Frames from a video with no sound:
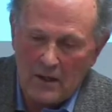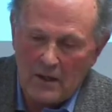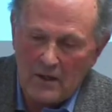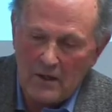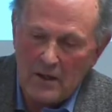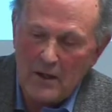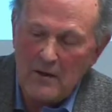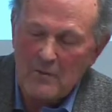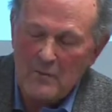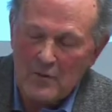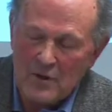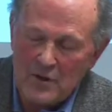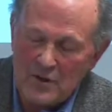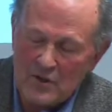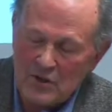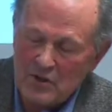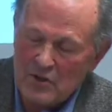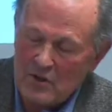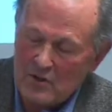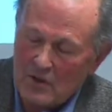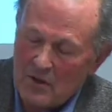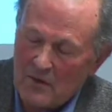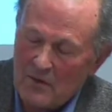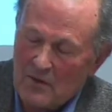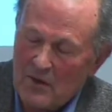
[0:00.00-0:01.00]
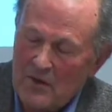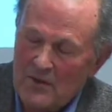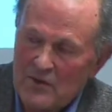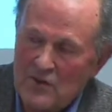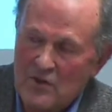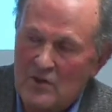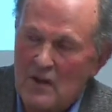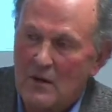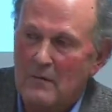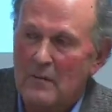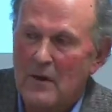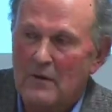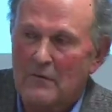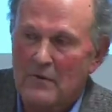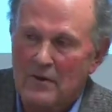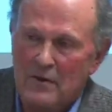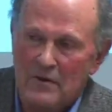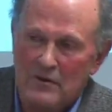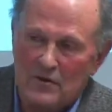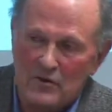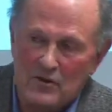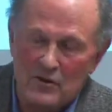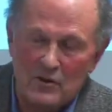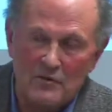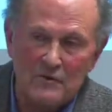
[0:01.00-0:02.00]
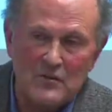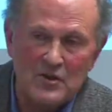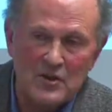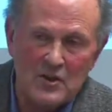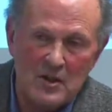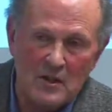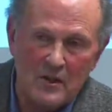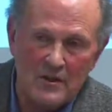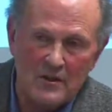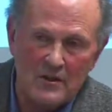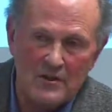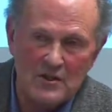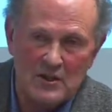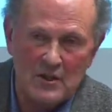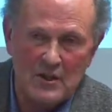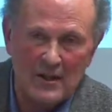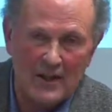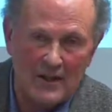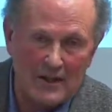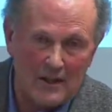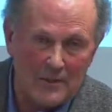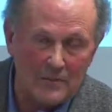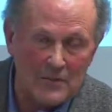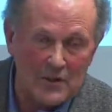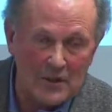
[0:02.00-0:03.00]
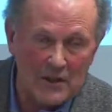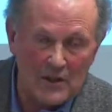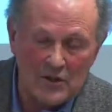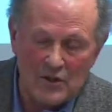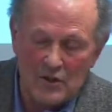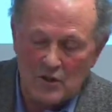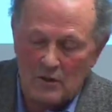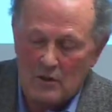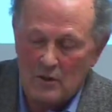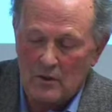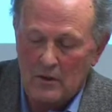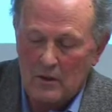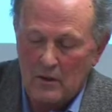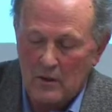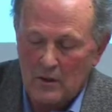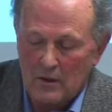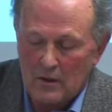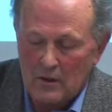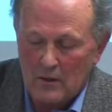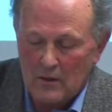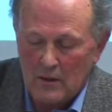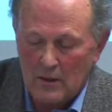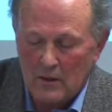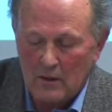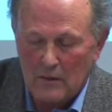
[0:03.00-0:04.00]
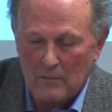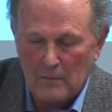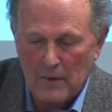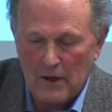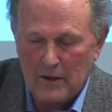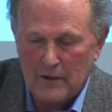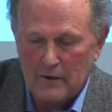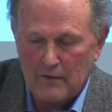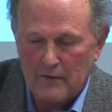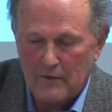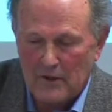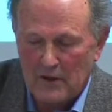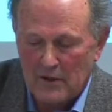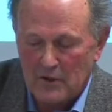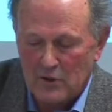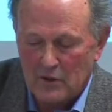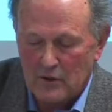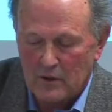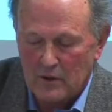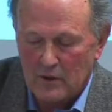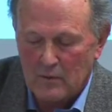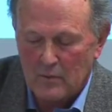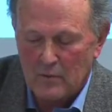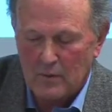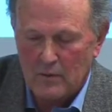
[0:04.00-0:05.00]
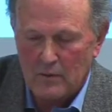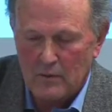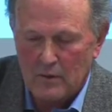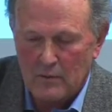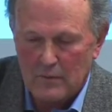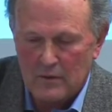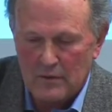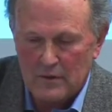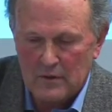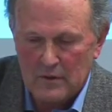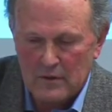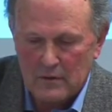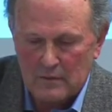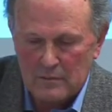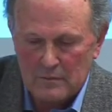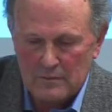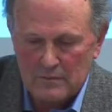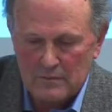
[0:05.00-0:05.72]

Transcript: Cambridge, there's some evidence of resilience and adaptation in manufacturing employment.